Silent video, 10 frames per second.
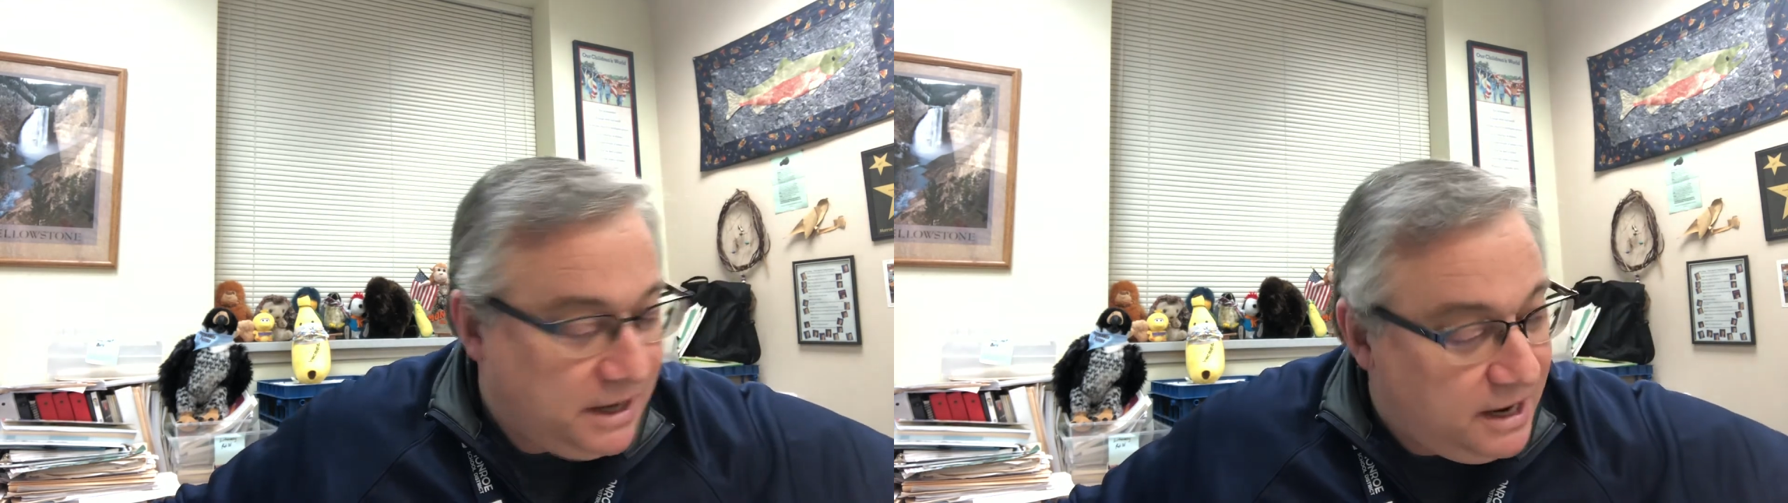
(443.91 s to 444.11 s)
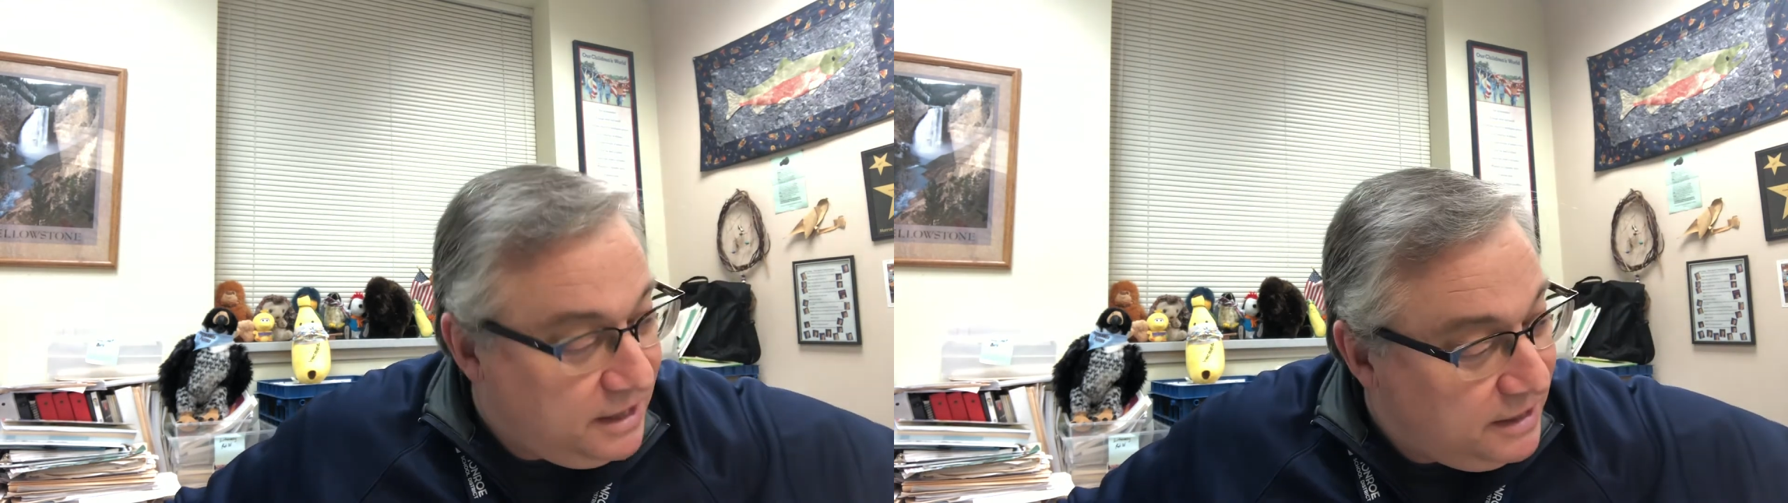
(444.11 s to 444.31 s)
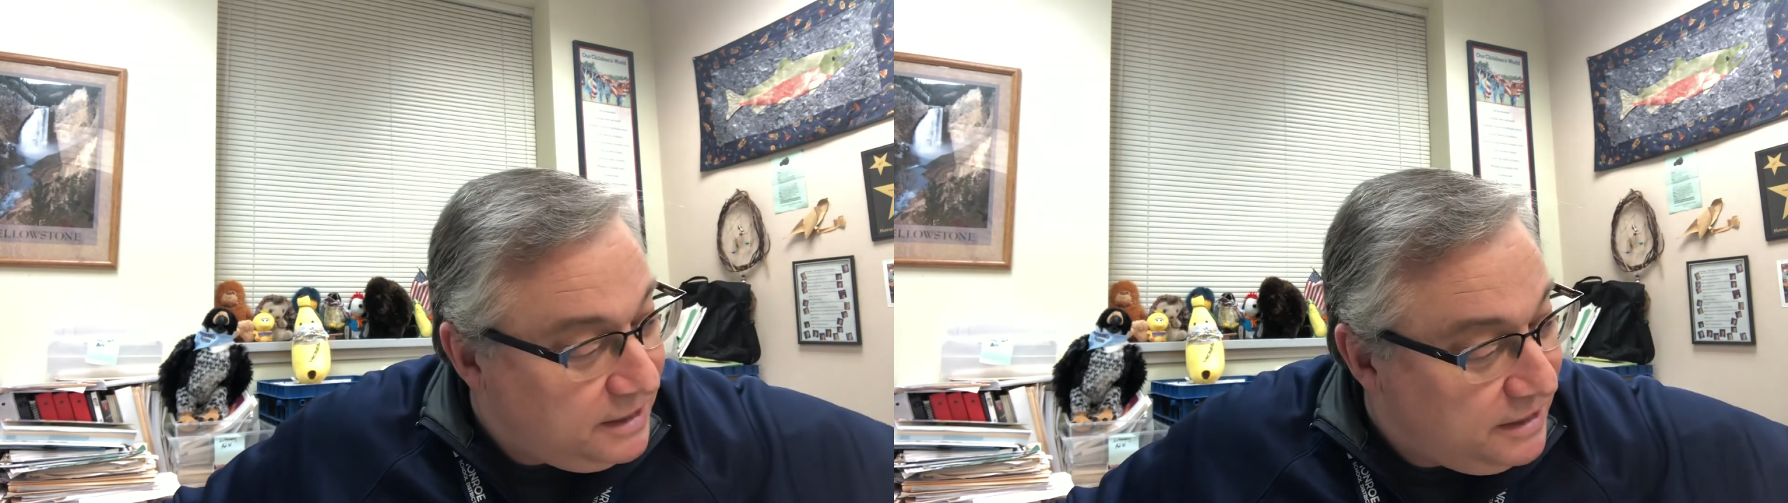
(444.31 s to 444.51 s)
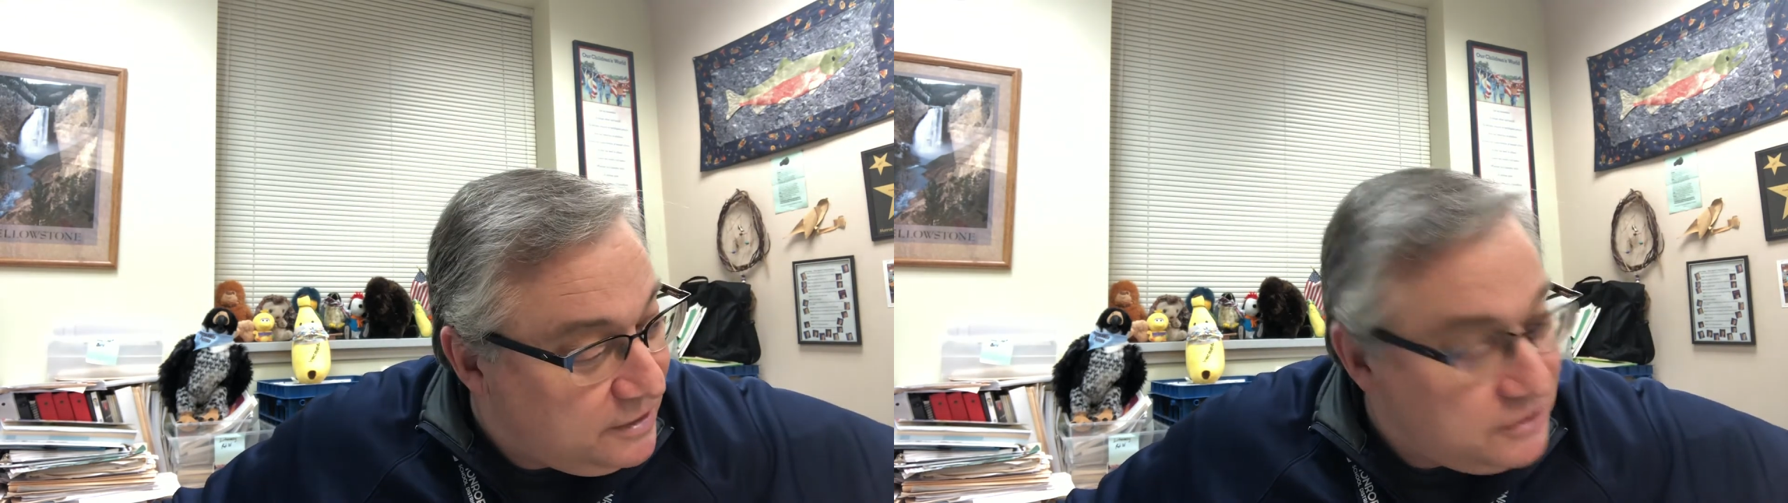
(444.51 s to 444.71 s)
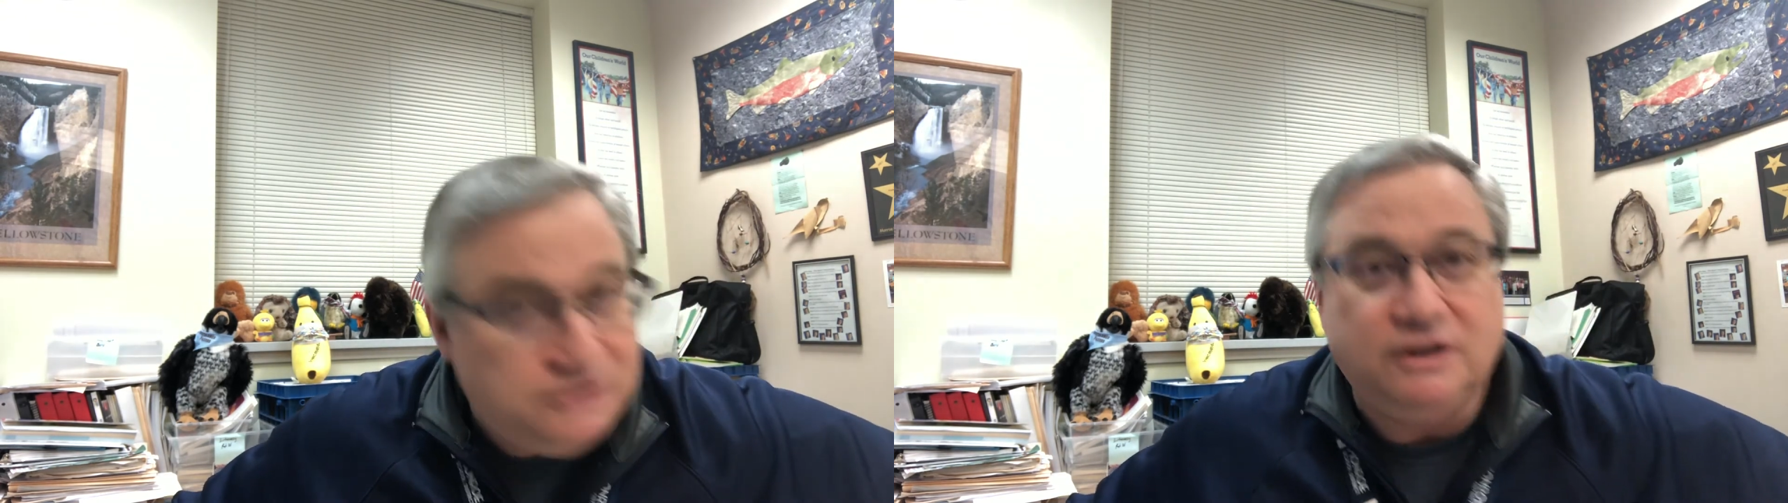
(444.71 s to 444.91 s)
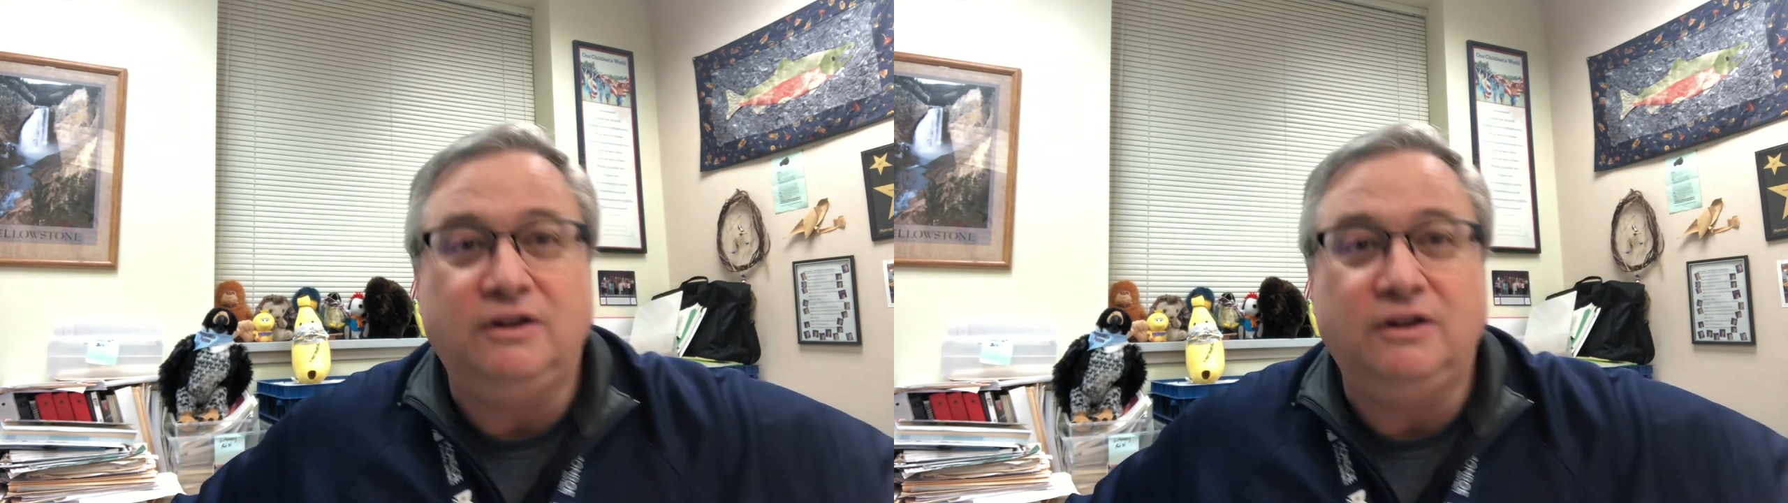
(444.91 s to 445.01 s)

and it is the